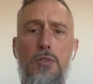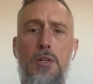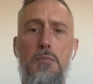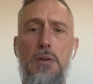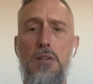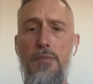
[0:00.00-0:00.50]
This
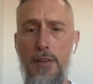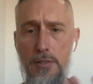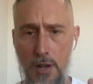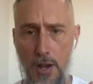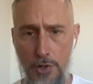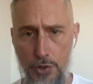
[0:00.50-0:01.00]
could be
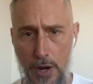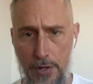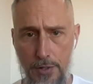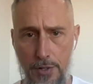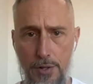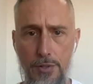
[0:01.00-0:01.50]
defense
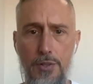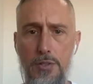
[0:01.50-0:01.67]
contractors.